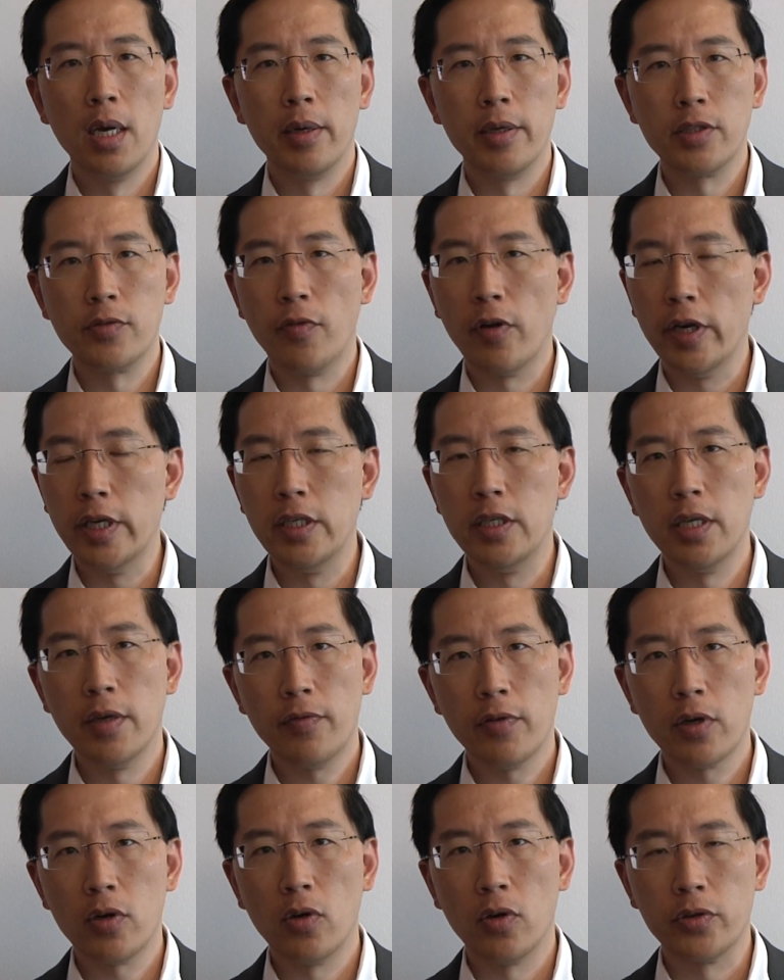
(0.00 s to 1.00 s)
it's very
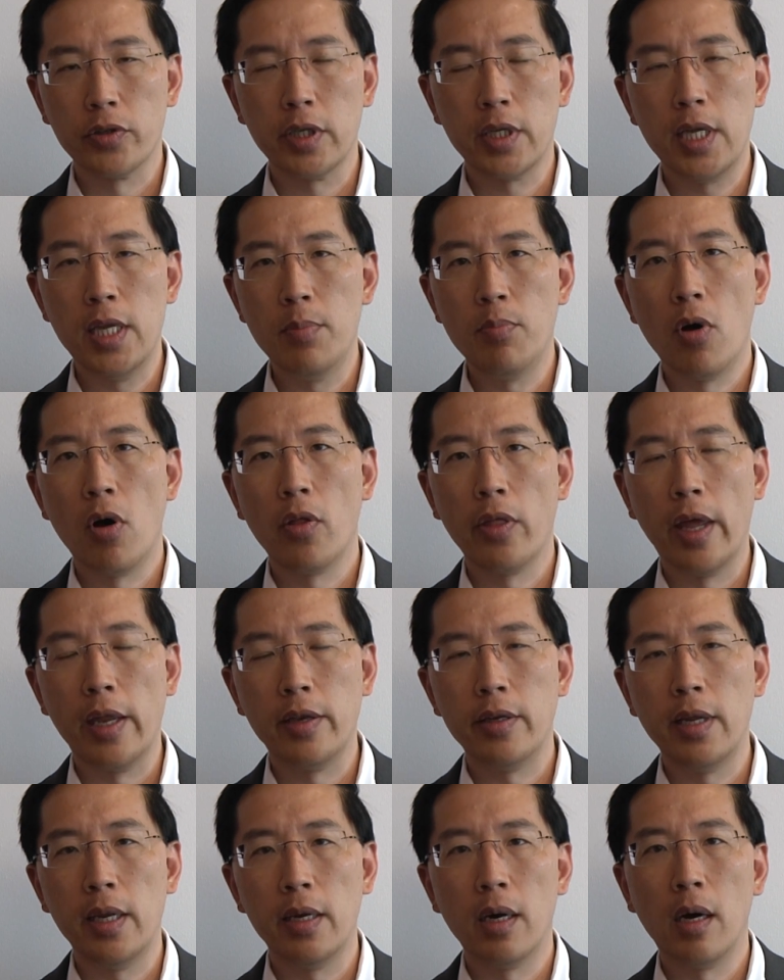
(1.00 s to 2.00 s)
difficult to keep all
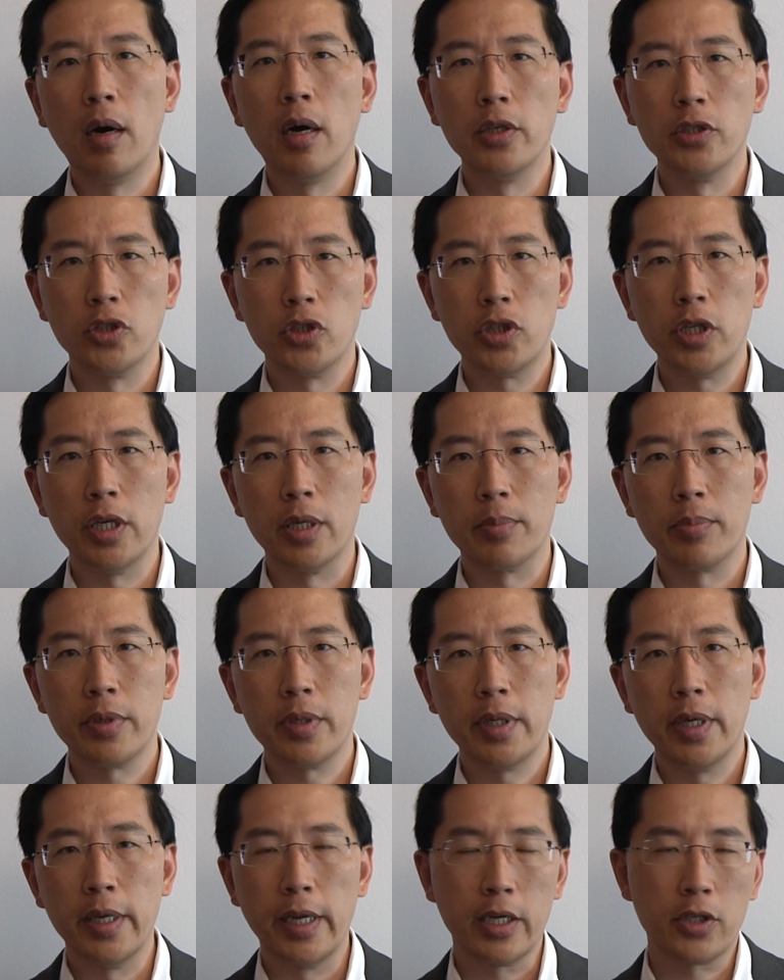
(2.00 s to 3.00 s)
that data on chip,
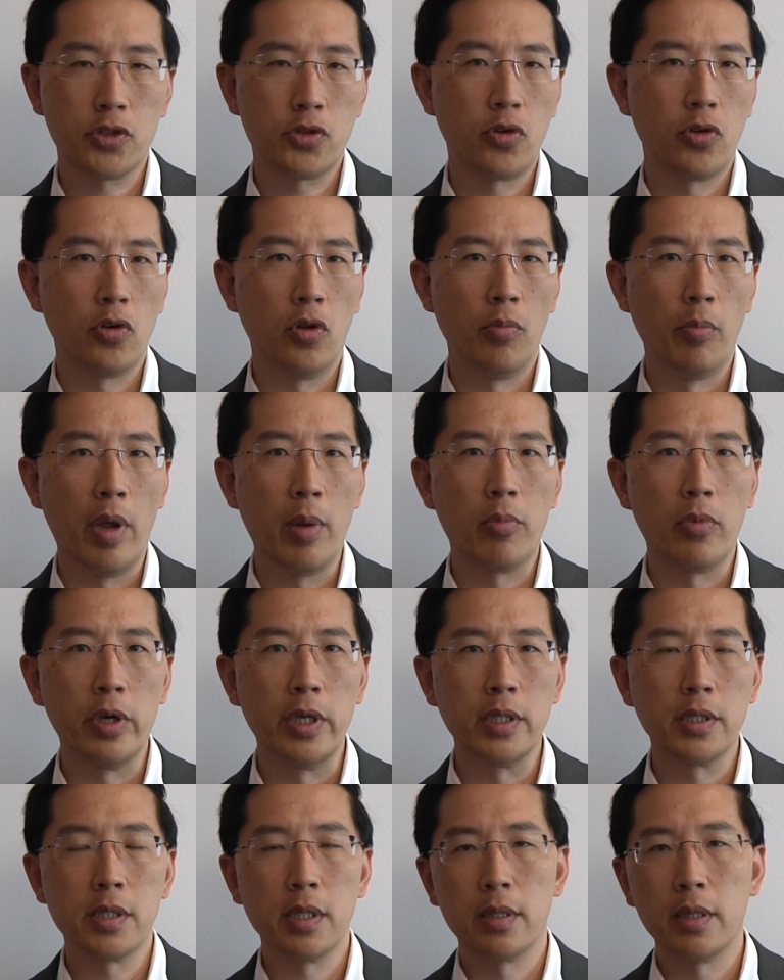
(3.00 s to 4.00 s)
and external memory
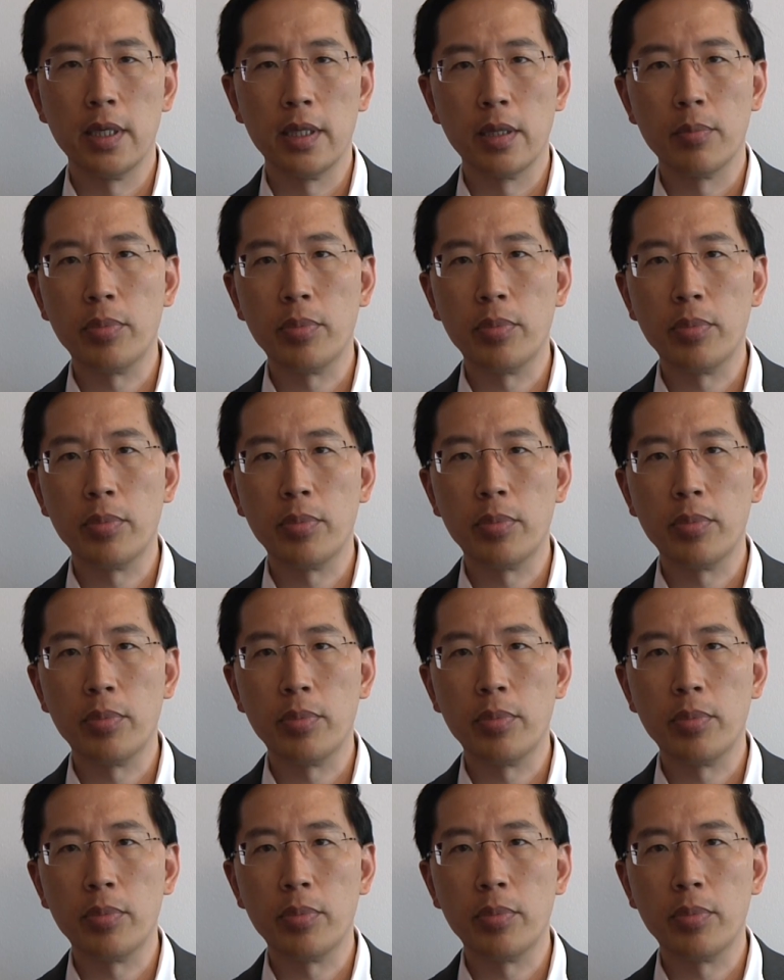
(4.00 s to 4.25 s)
is the thing